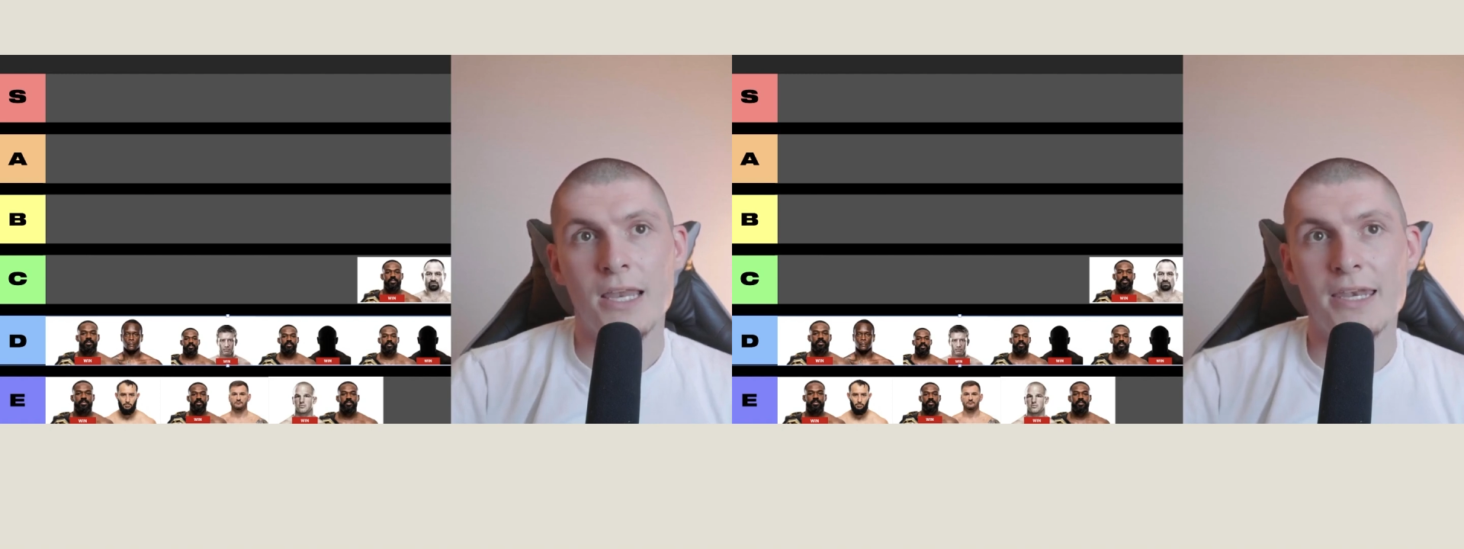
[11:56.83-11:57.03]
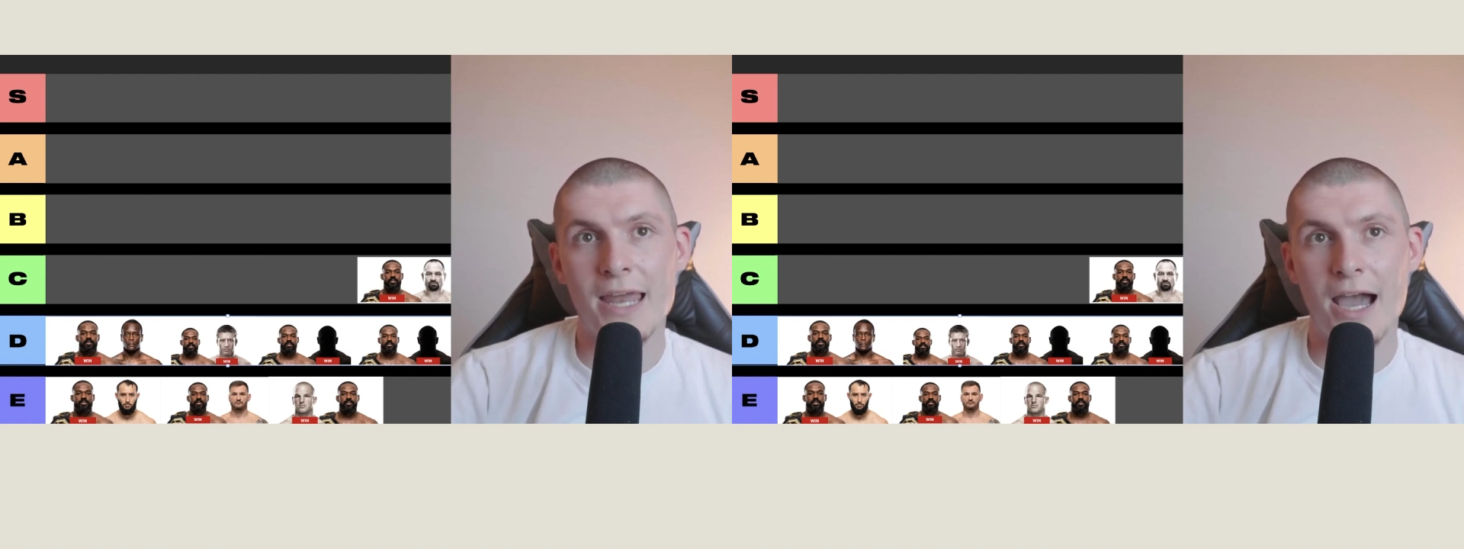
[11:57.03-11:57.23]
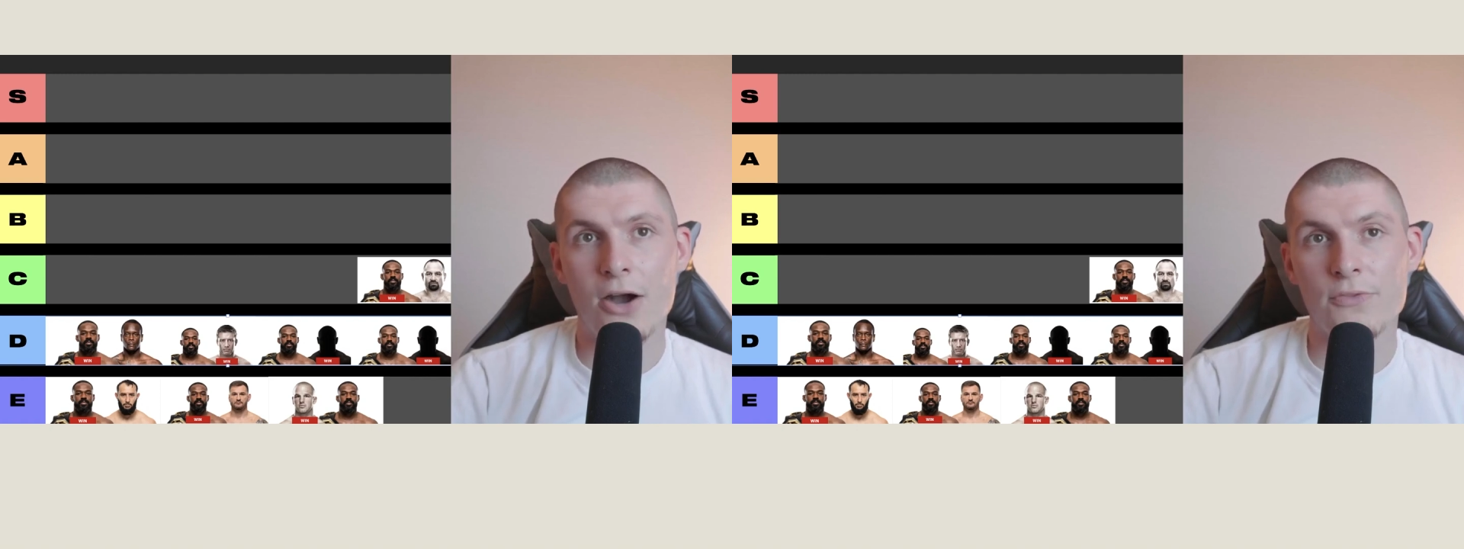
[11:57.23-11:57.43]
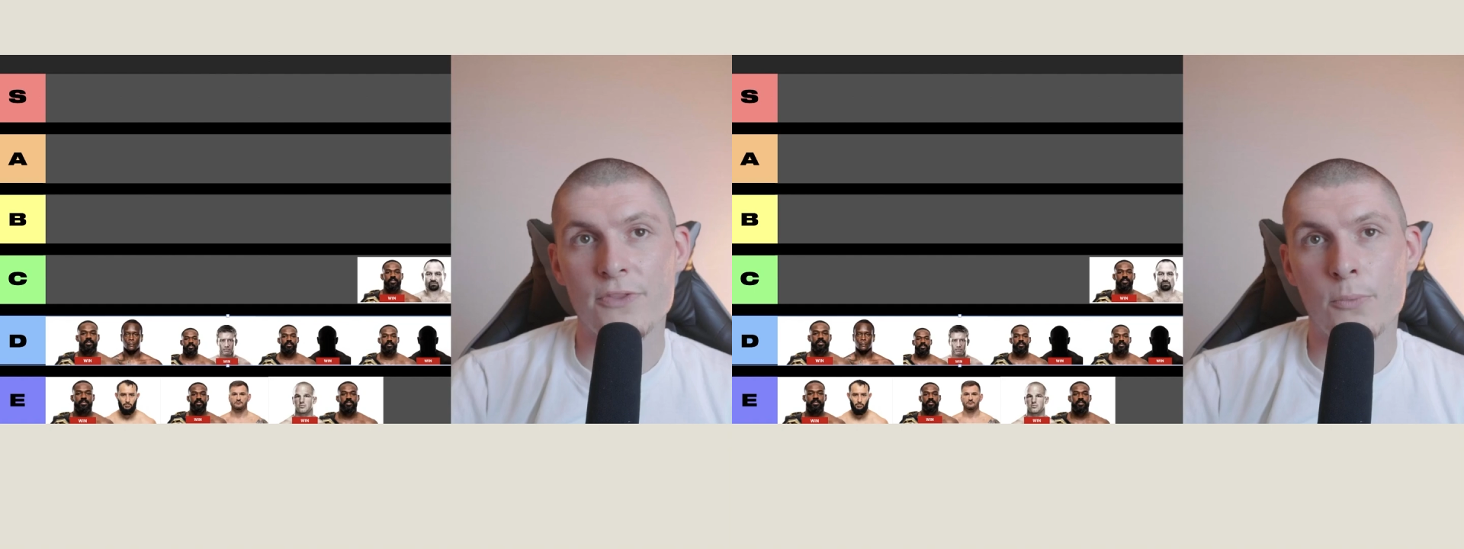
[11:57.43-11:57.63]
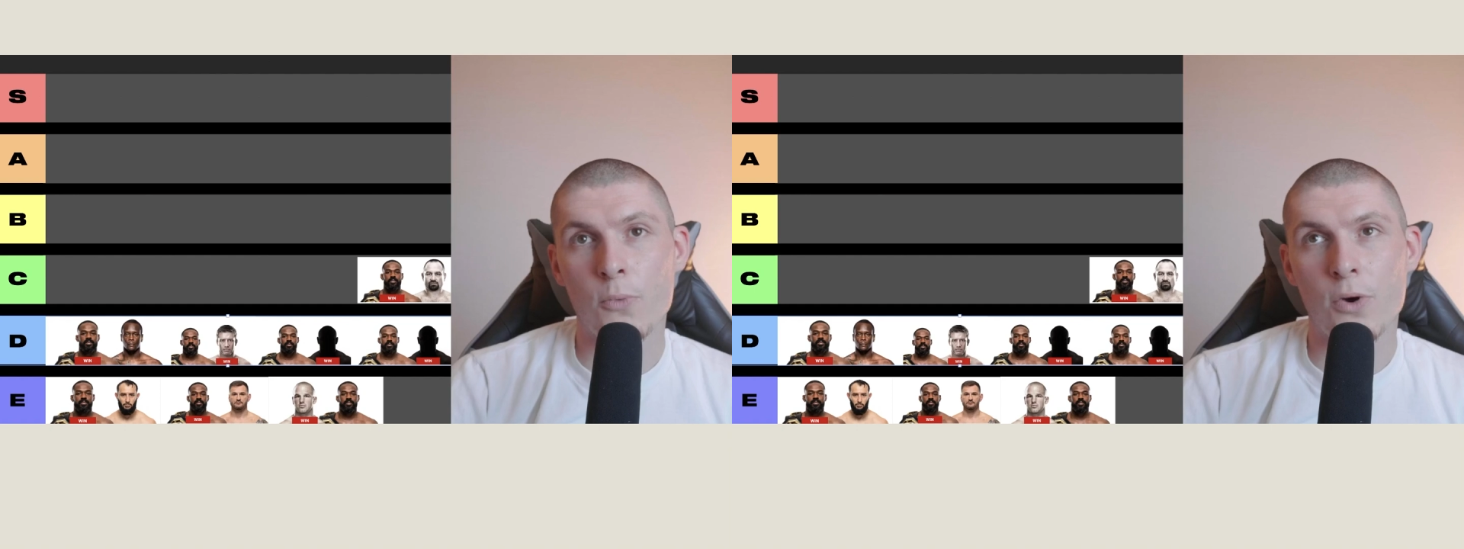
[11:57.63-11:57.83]
Now,
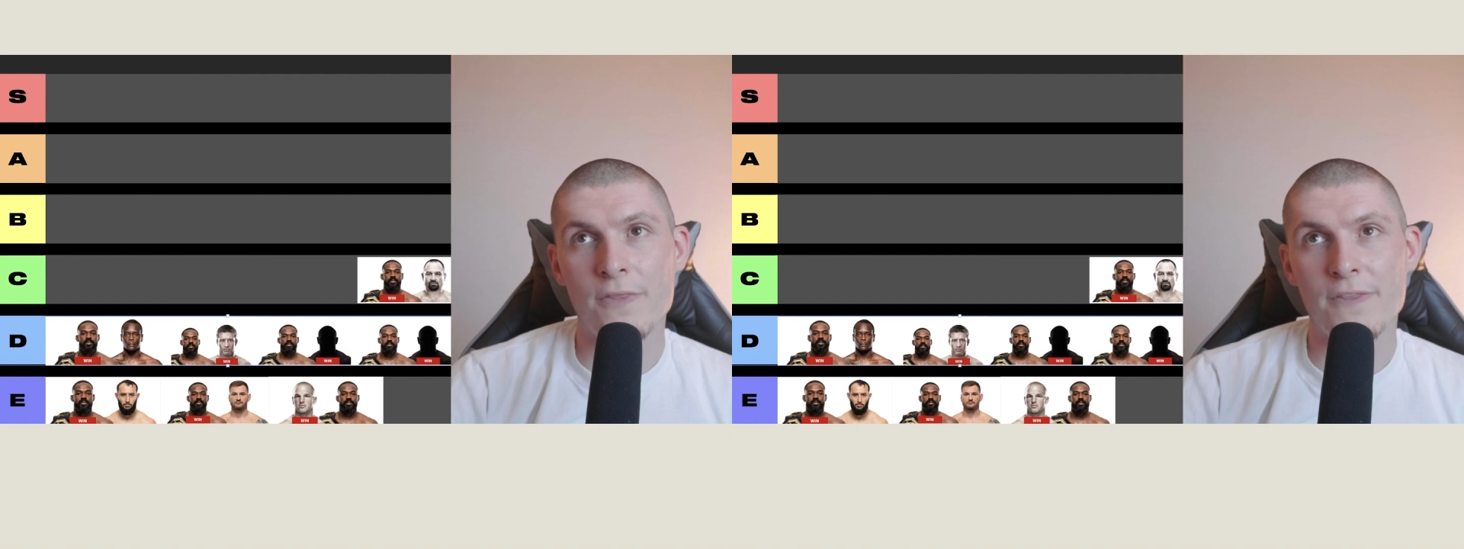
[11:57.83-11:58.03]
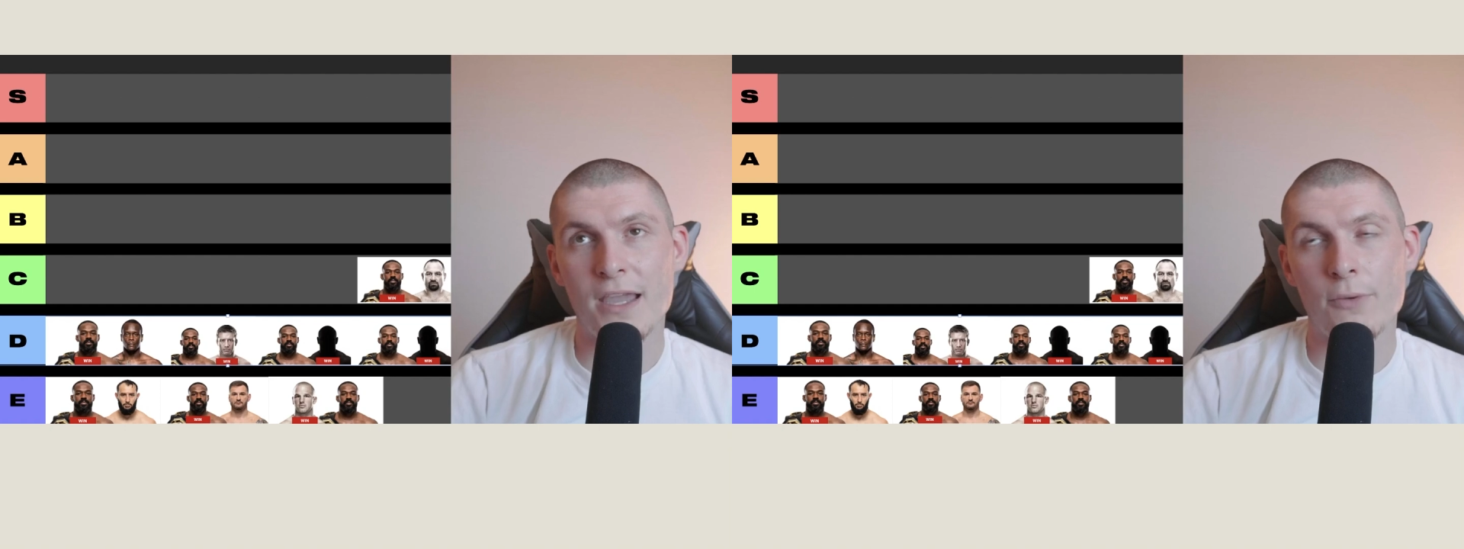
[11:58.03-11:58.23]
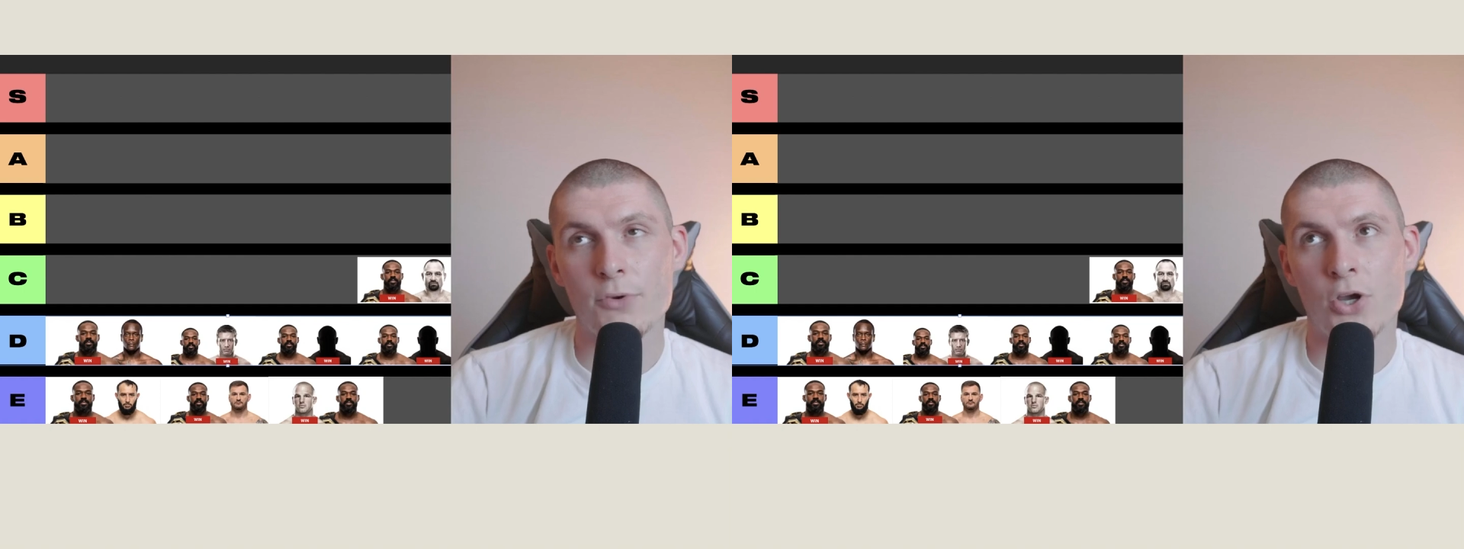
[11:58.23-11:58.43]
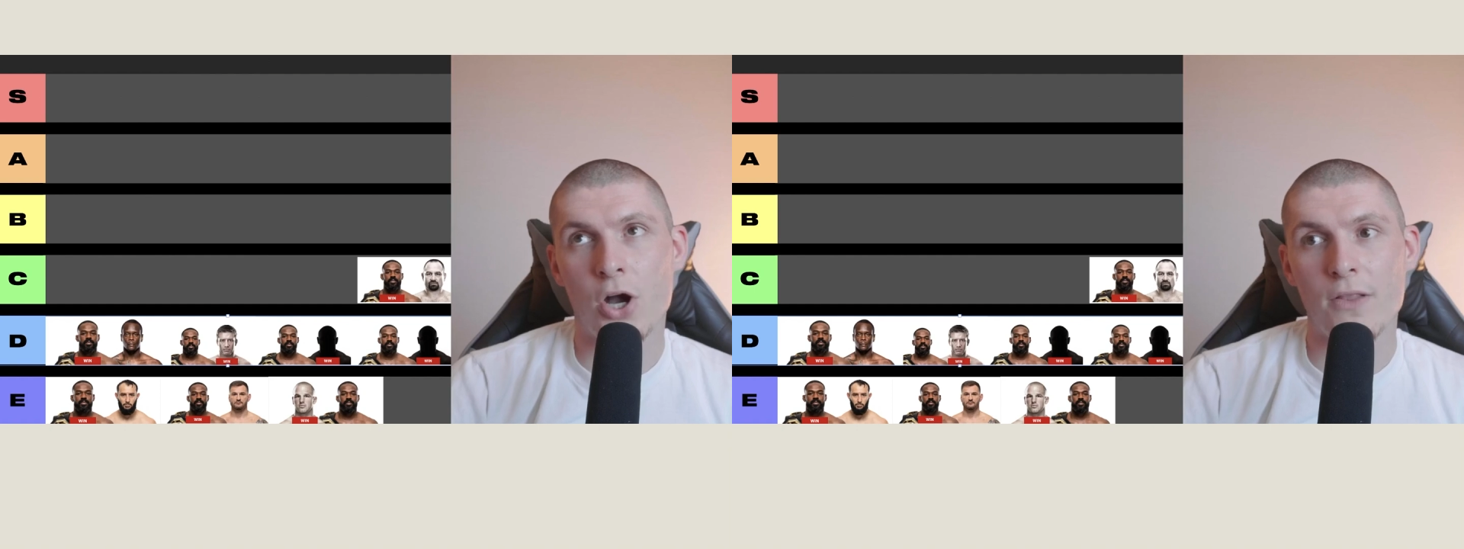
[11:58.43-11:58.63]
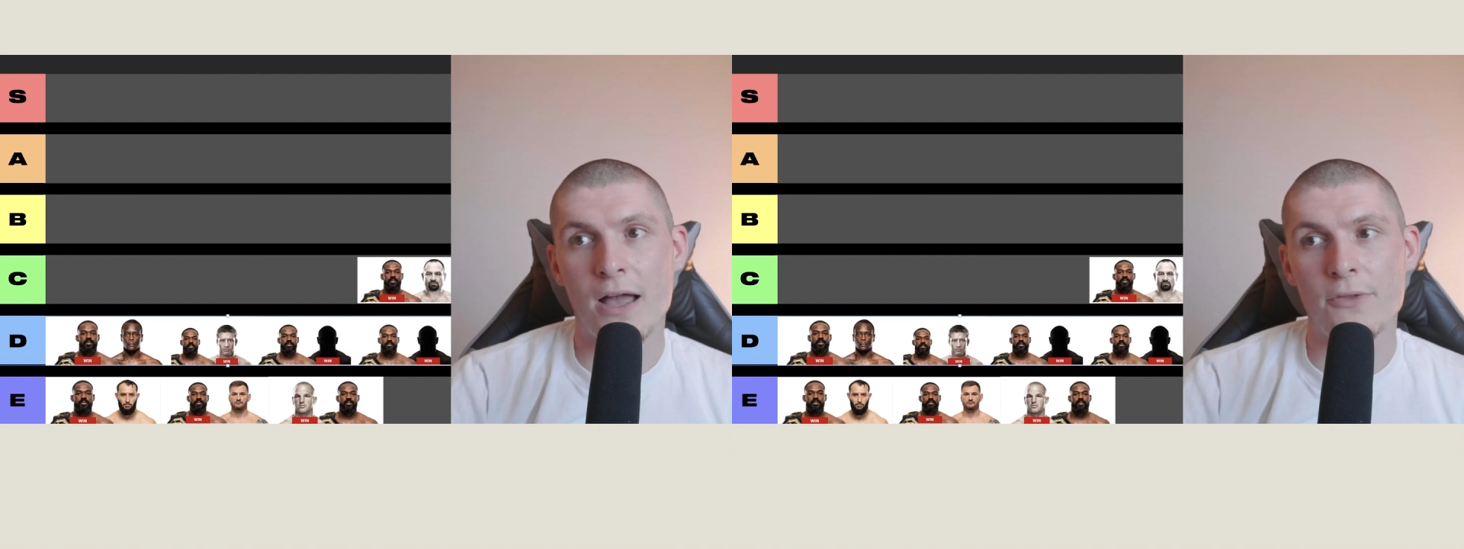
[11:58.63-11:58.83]
the one thing I would
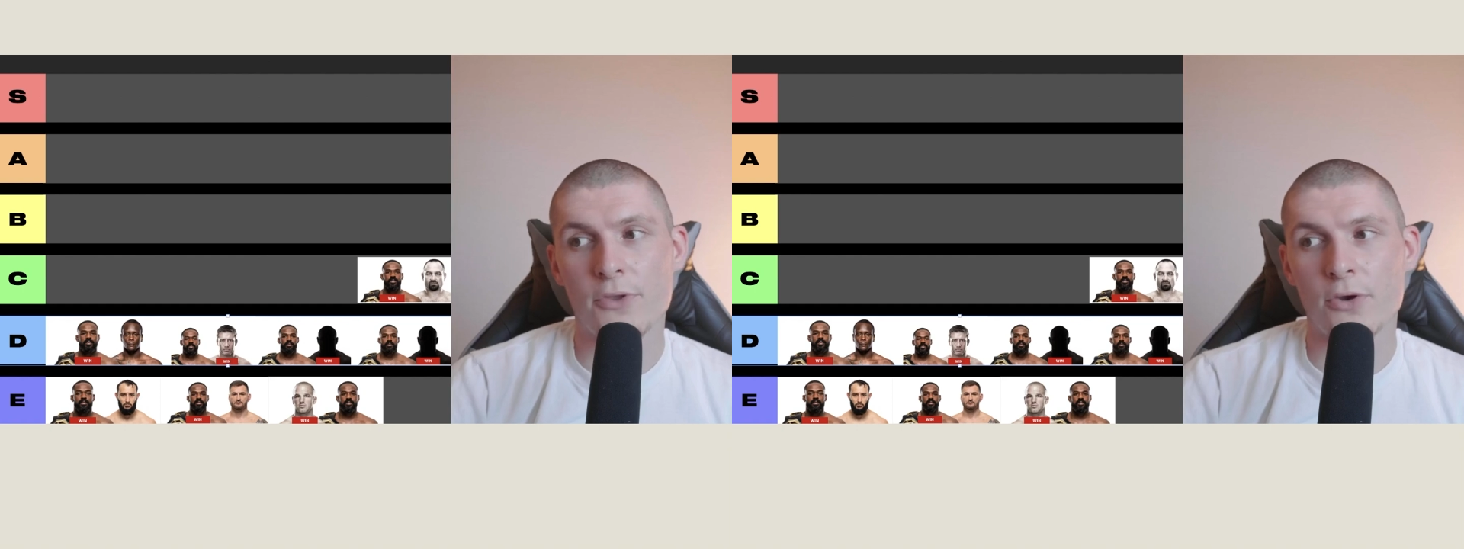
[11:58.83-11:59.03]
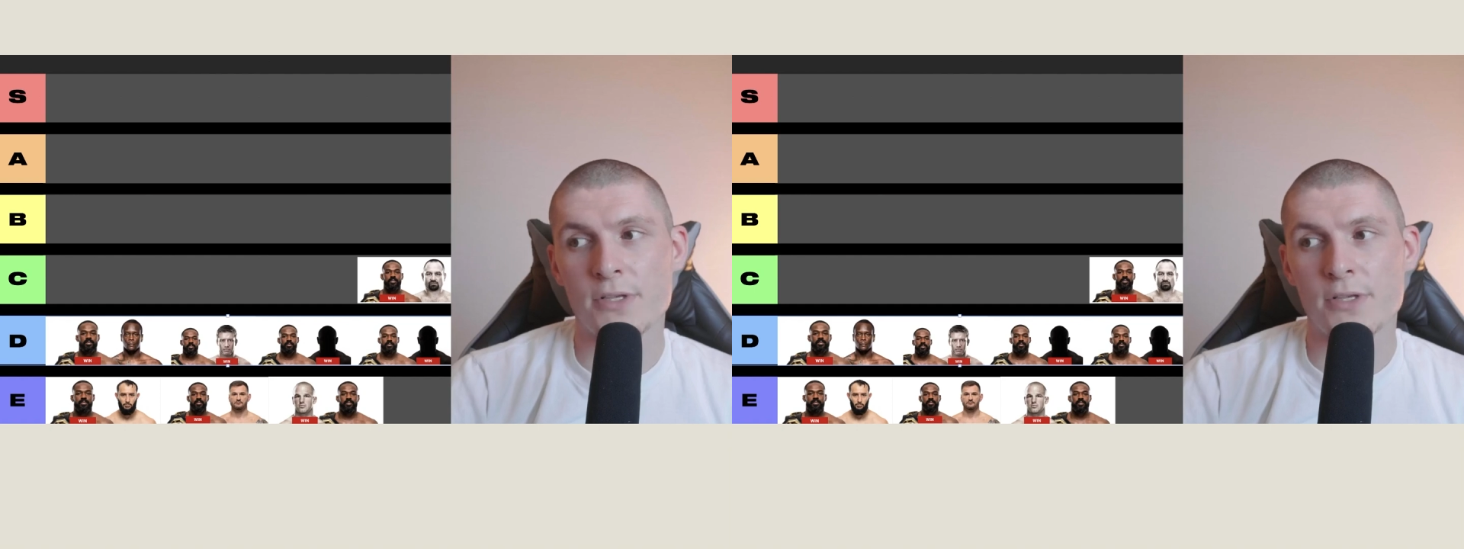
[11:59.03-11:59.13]
call out, though,